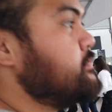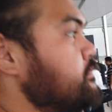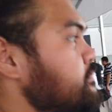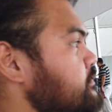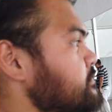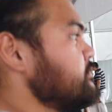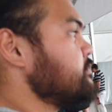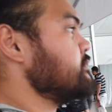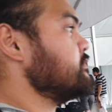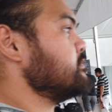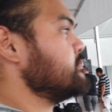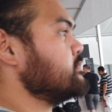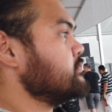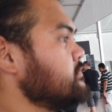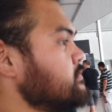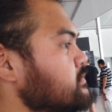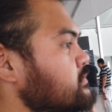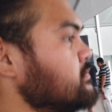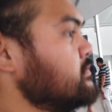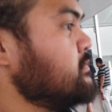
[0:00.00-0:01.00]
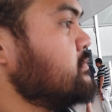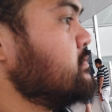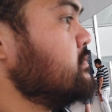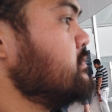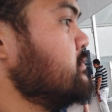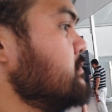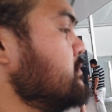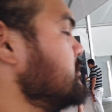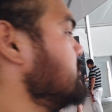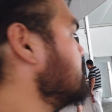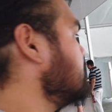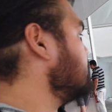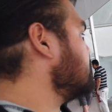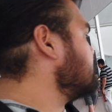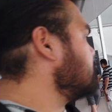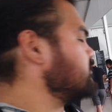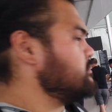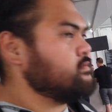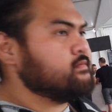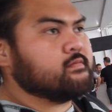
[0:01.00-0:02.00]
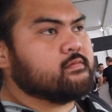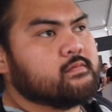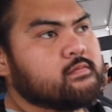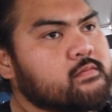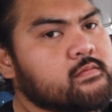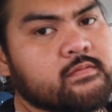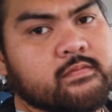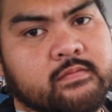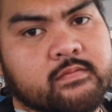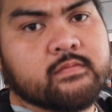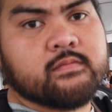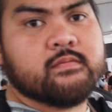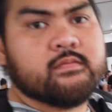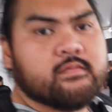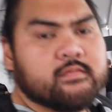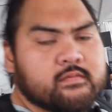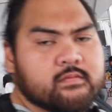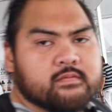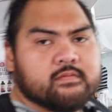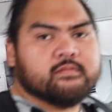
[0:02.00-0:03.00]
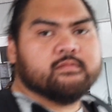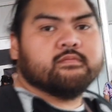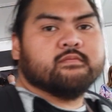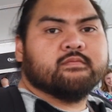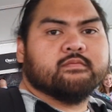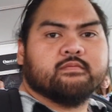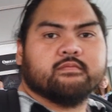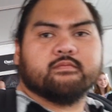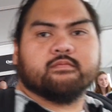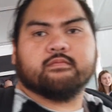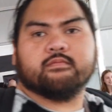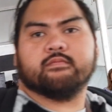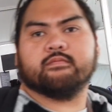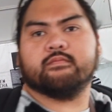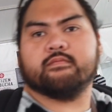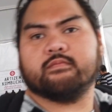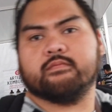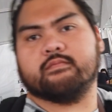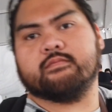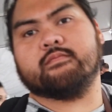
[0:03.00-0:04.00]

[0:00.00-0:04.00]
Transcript: really affiliated with anybody, I think today we gotta find your favorite,